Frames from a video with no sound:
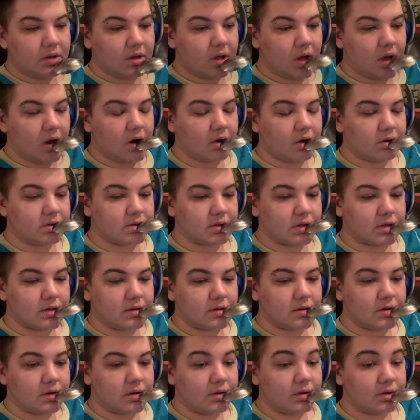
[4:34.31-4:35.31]
and I was
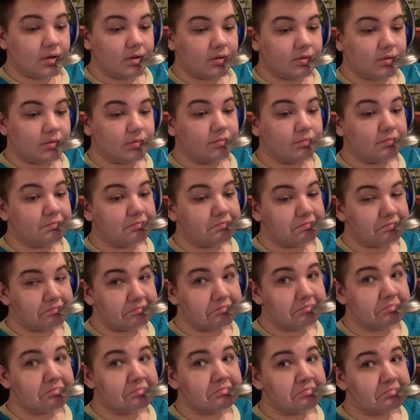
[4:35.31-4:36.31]
like,
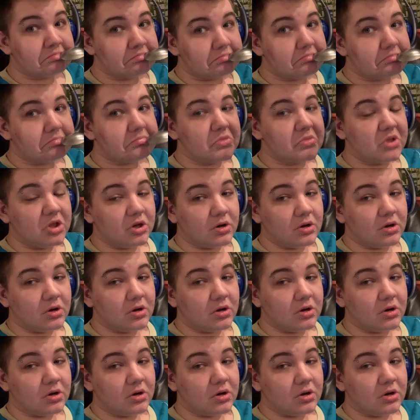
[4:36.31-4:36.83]
you